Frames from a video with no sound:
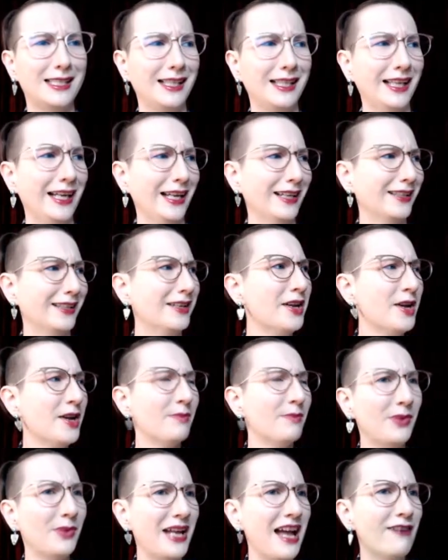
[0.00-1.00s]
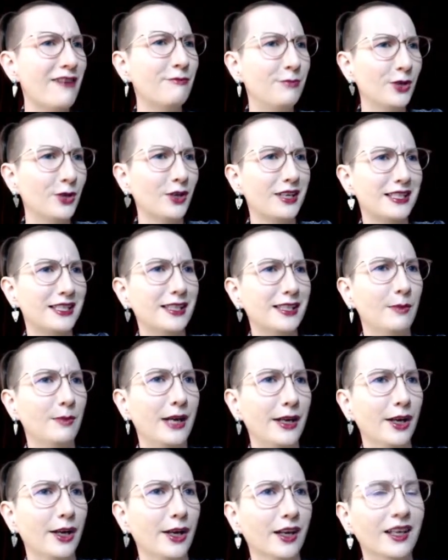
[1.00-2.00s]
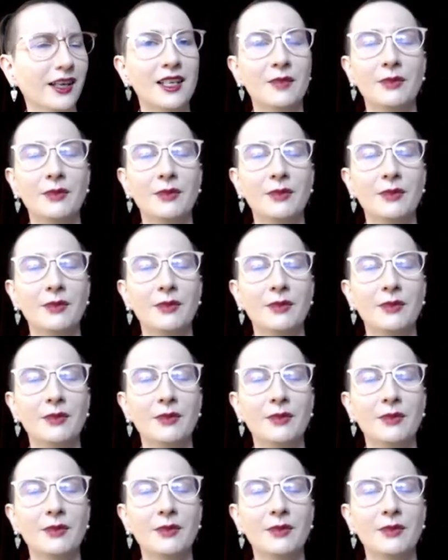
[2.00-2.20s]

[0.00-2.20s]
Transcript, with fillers: We have books, they're better.